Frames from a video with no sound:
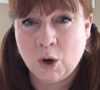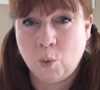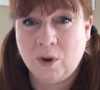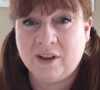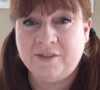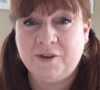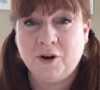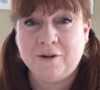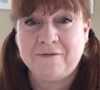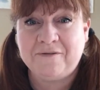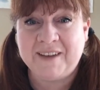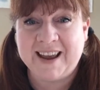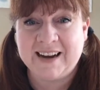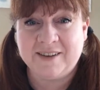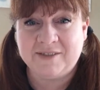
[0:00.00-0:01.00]
Well, if you're a
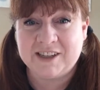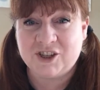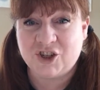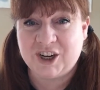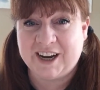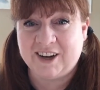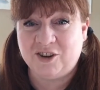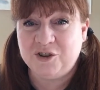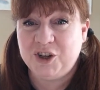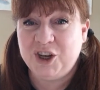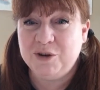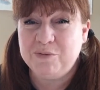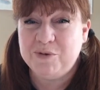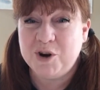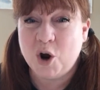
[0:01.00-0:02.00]
fan of this channel,
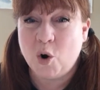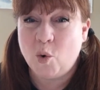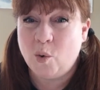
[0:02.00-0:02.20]
you know